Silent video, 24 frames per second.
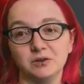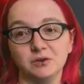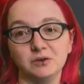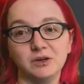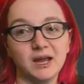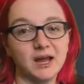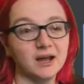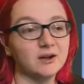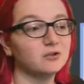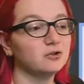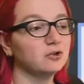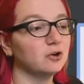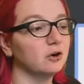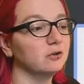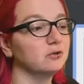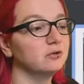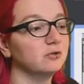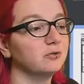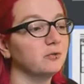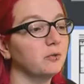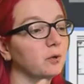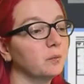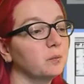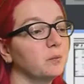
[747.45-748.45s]
You can't charge a
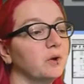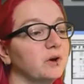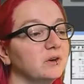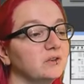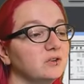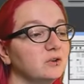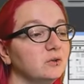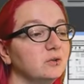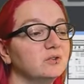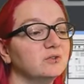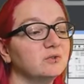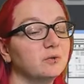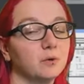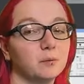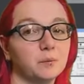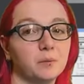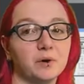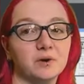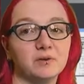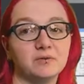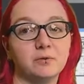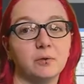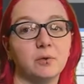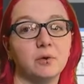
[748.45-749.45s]
4.2 at
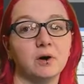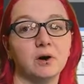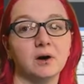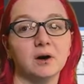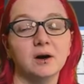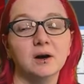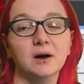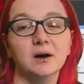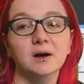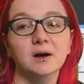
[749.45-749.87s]
4.4.